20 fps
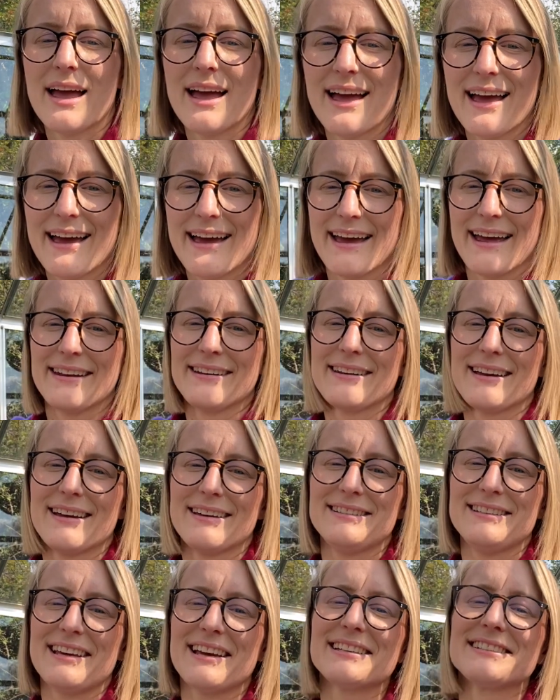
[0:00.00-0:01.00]
And
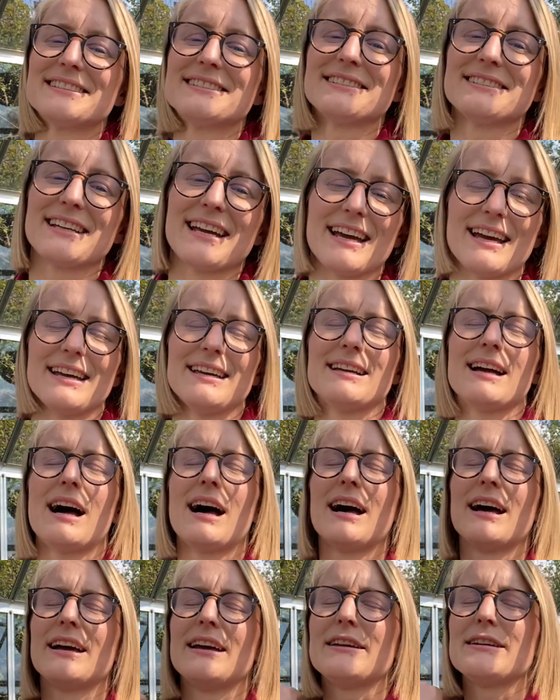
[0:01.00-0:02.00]
yesterday
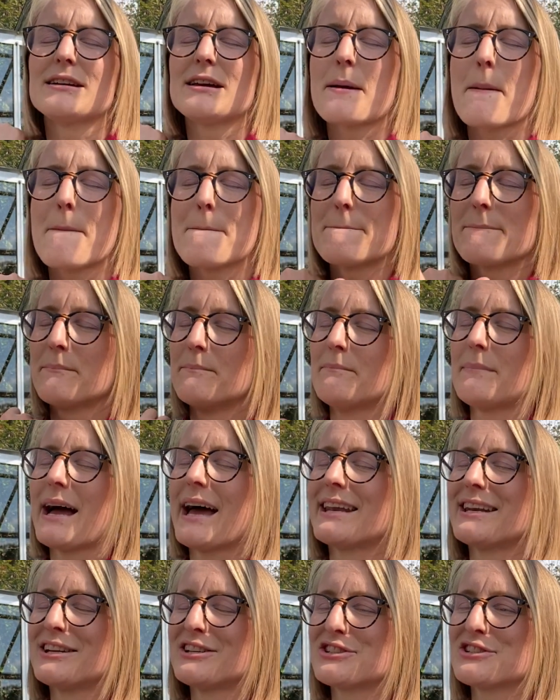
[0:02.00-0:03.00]
I
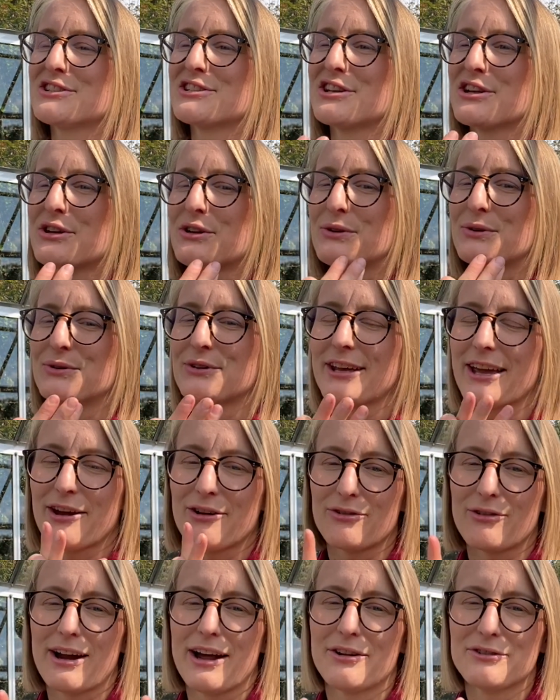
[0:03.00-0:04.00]
managed to get
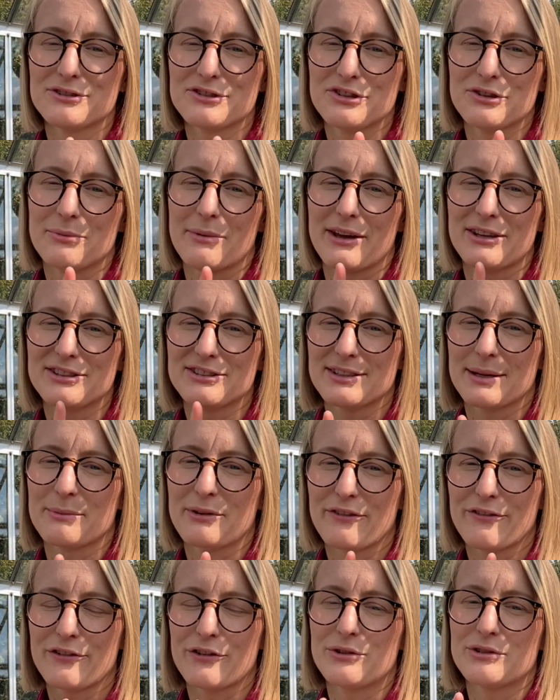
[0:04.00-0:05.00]
around to my
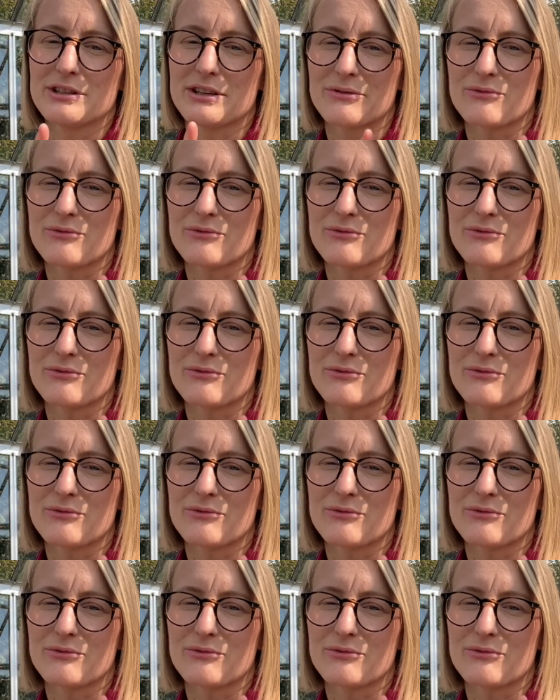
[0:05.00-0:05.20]
summer fruiting